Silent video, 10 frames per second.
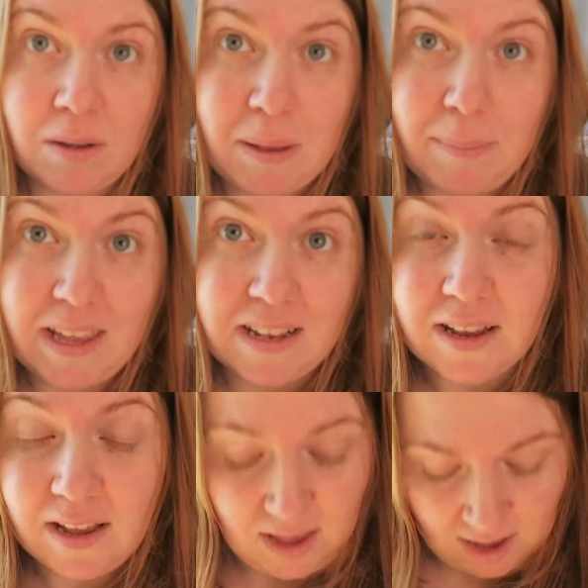I'm keeping
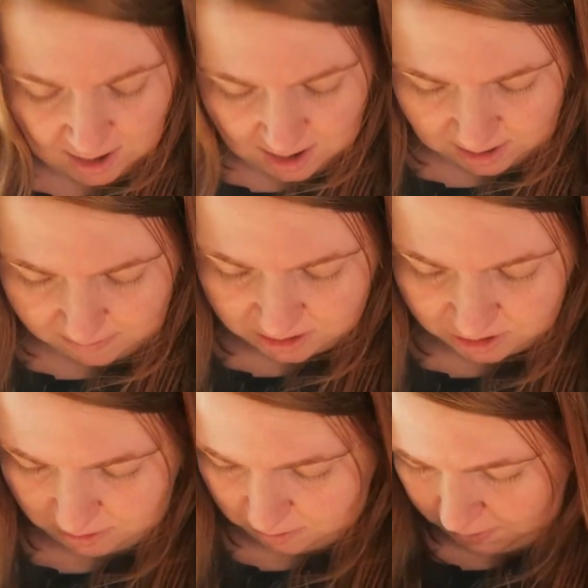it. And I'm
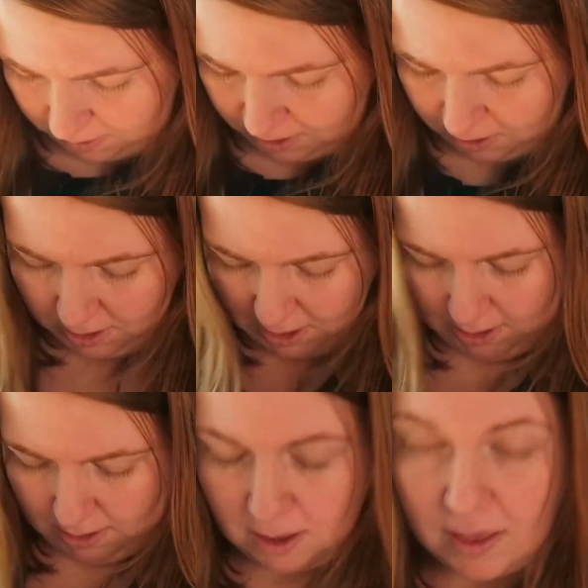actually going to wear it tonight at the